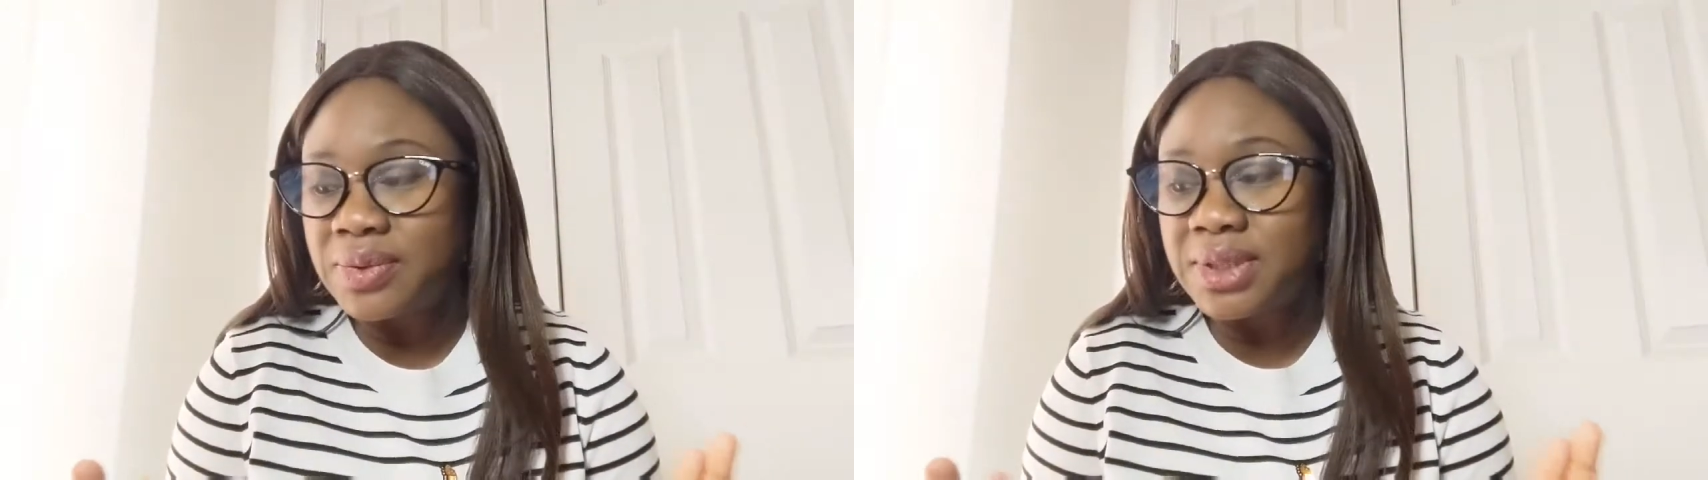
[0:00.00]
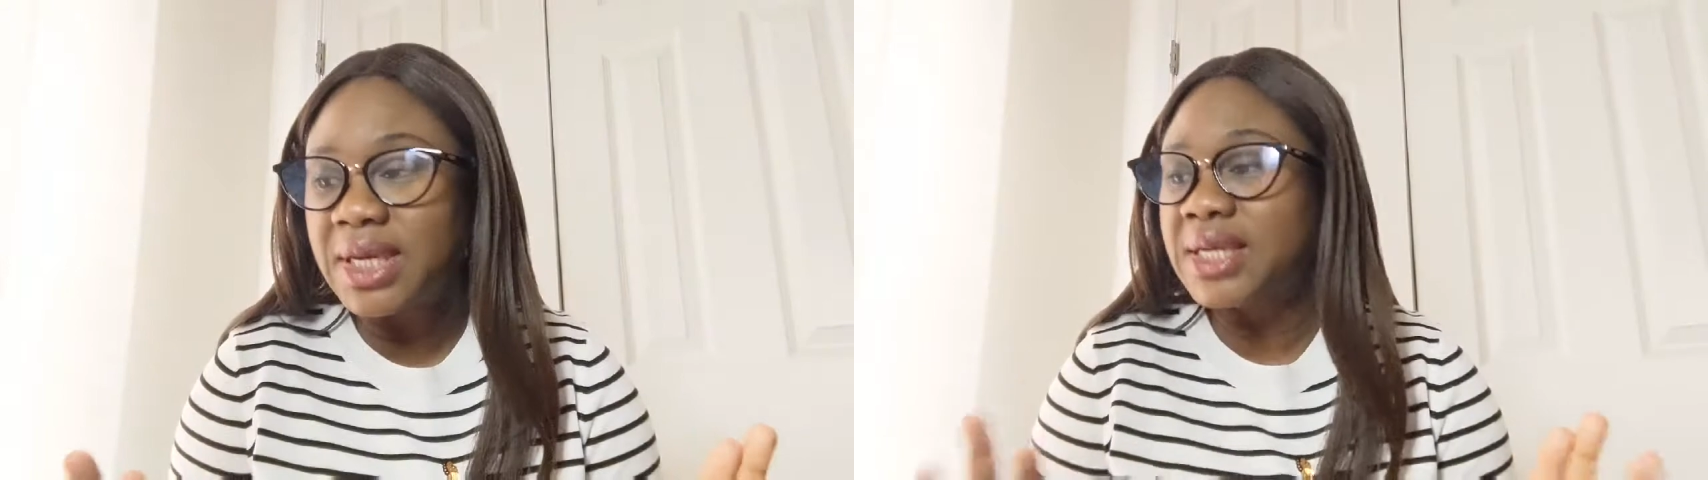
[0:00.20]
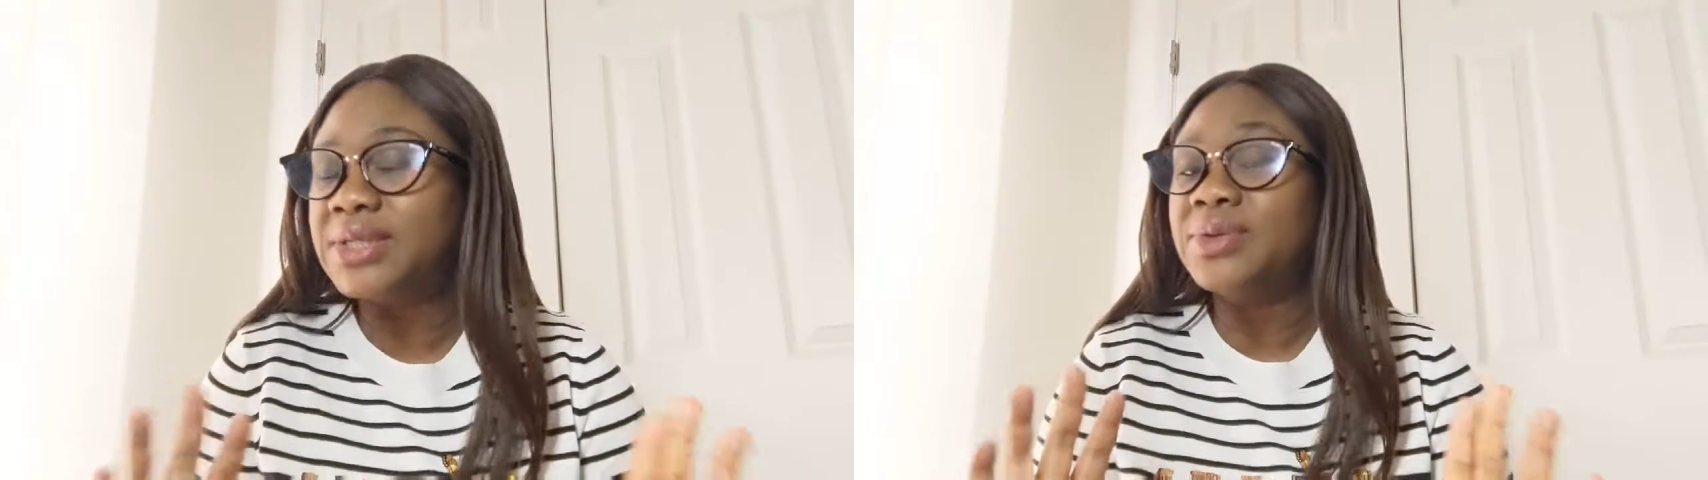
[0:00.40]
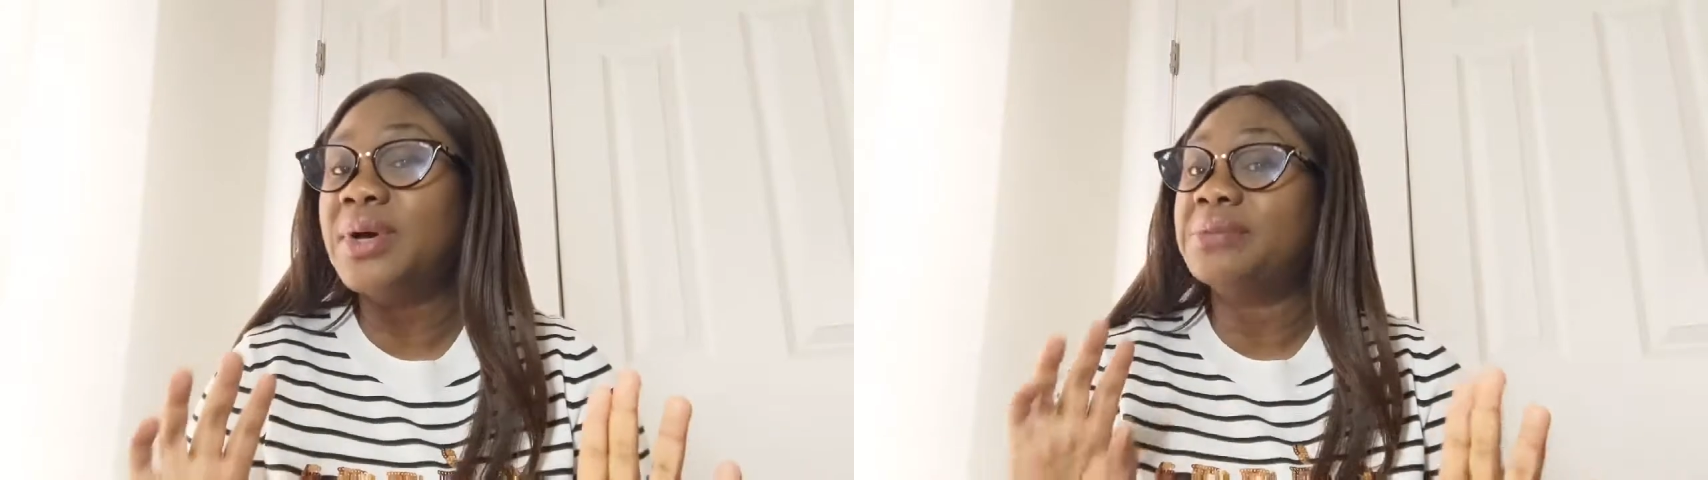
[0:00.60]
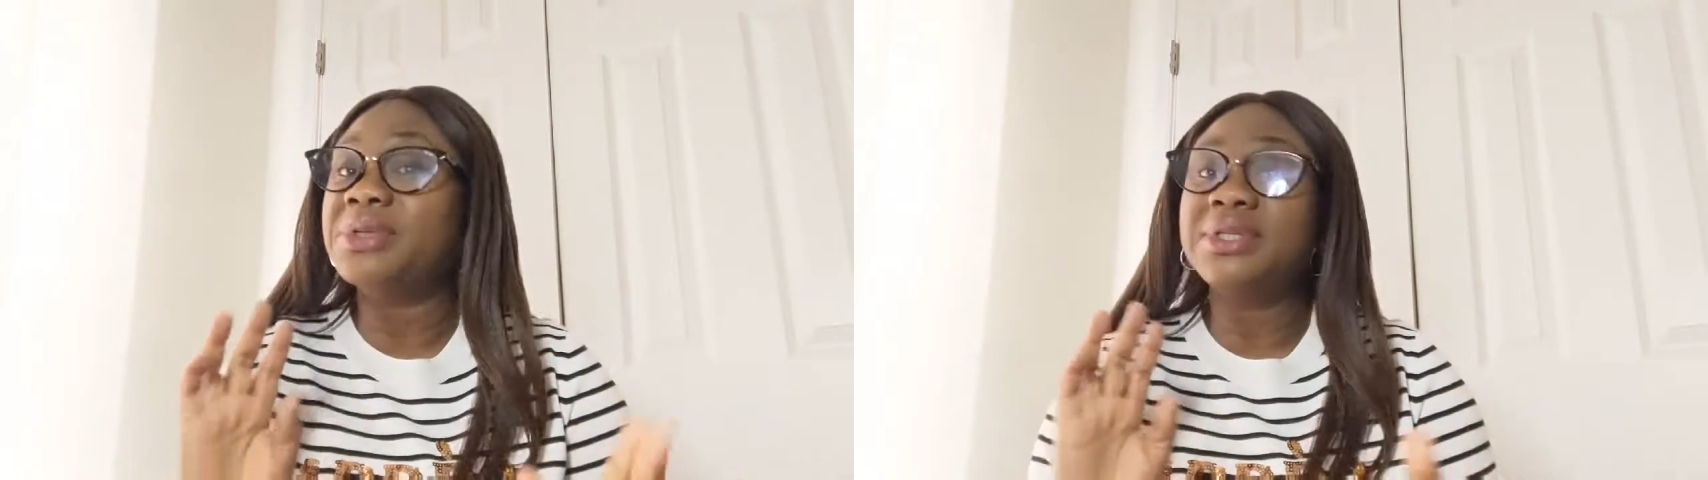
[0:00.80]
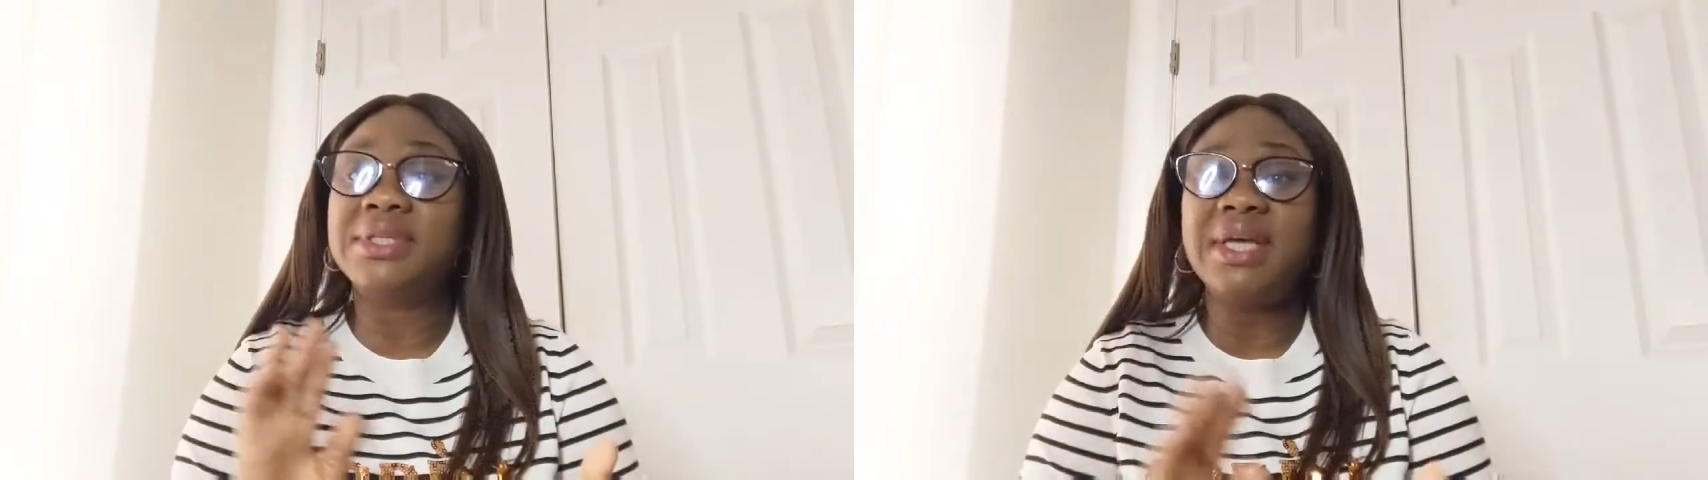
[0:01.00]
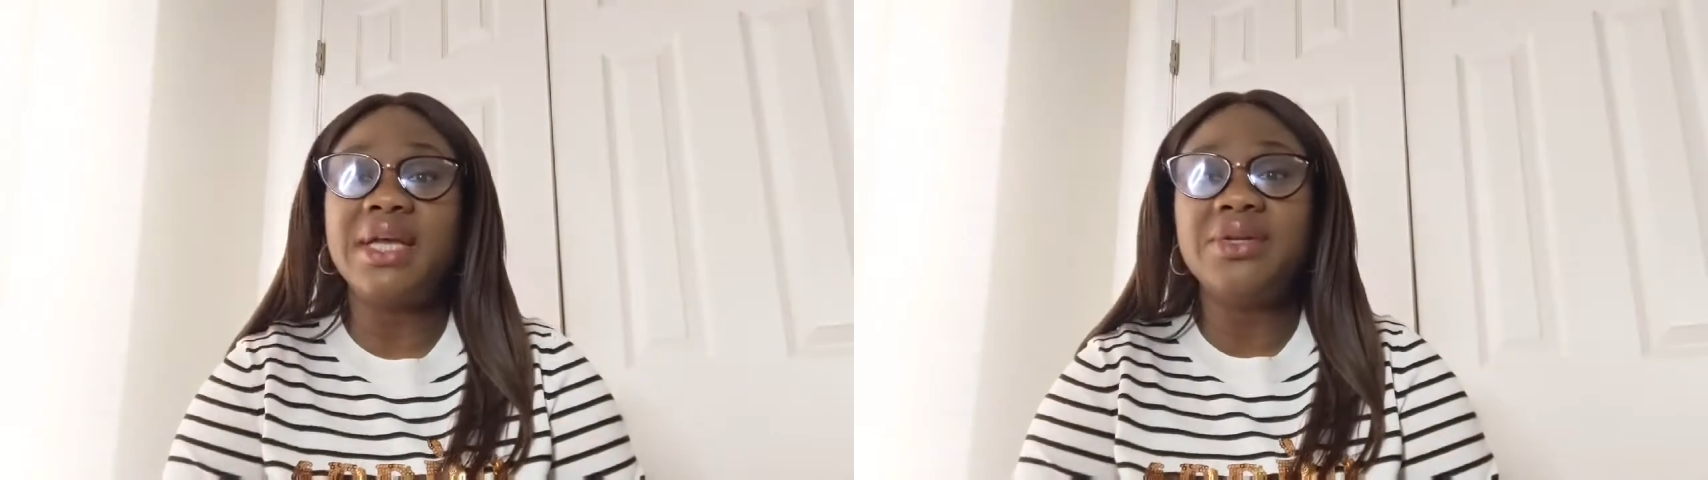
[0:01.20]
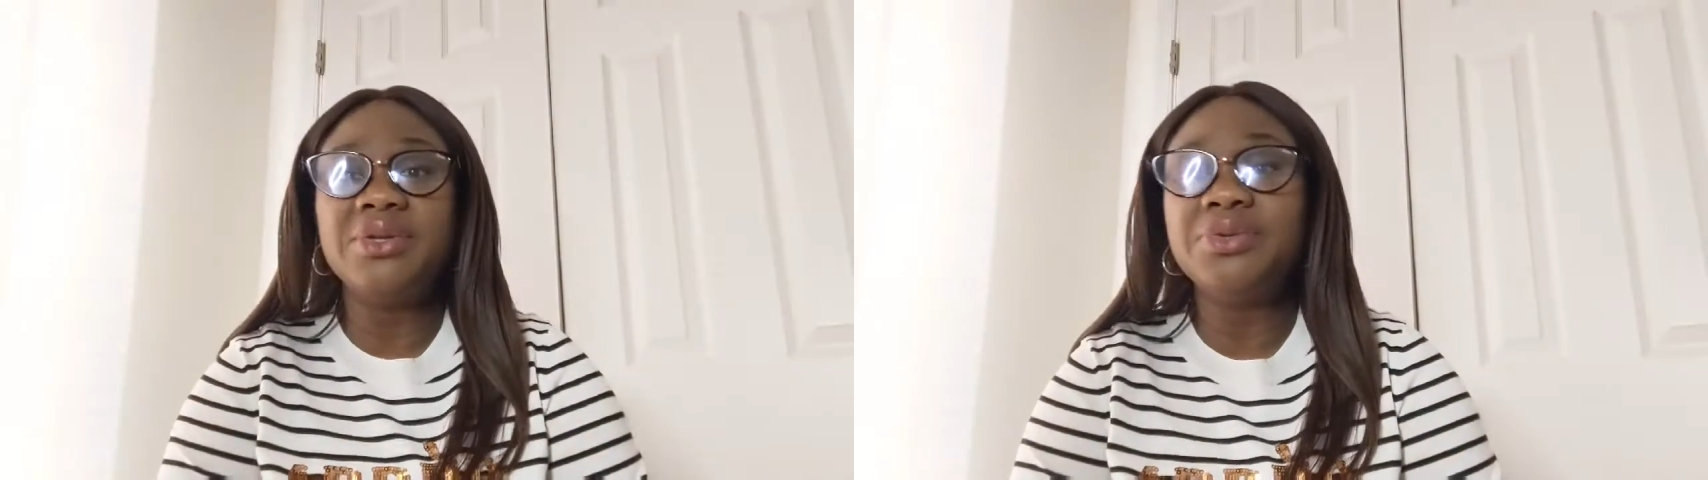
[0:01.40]
Okay, so I'm gonna
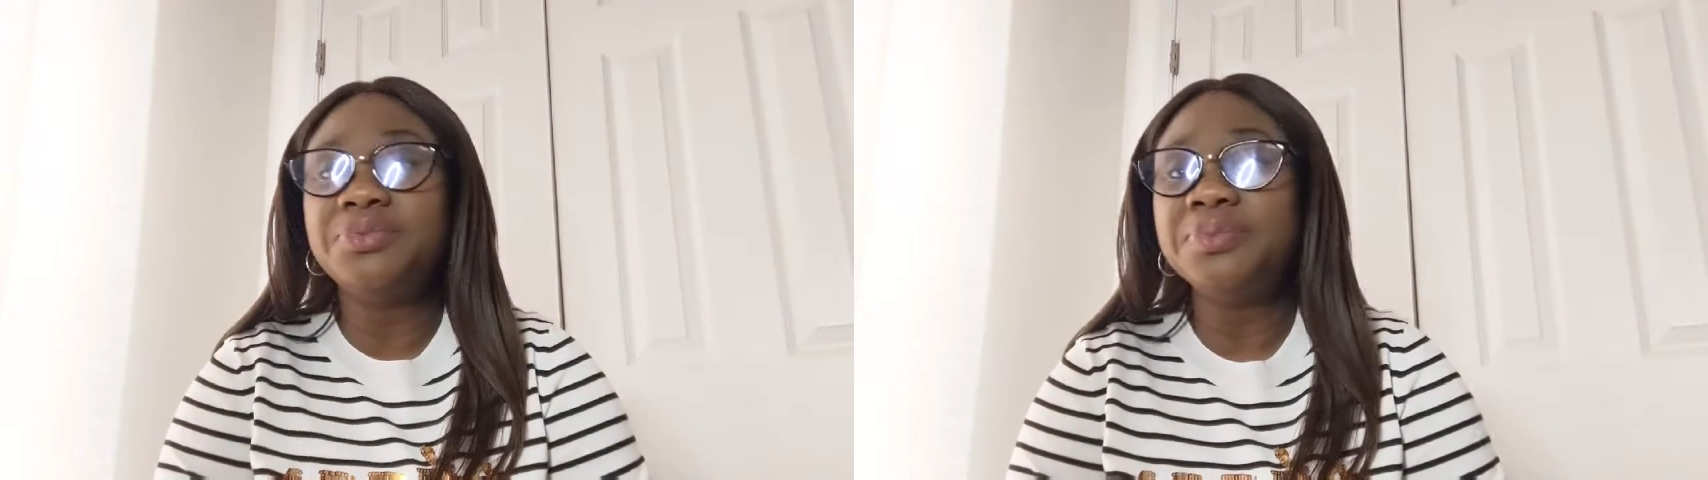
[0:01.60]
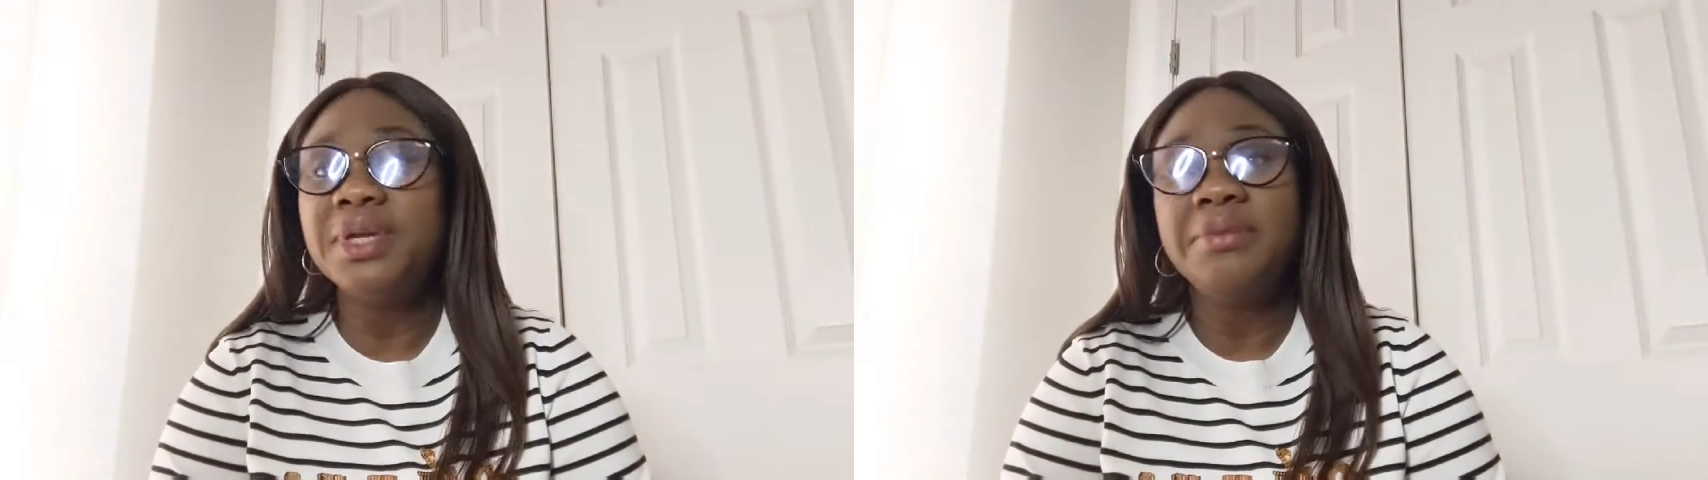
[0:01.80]
tell you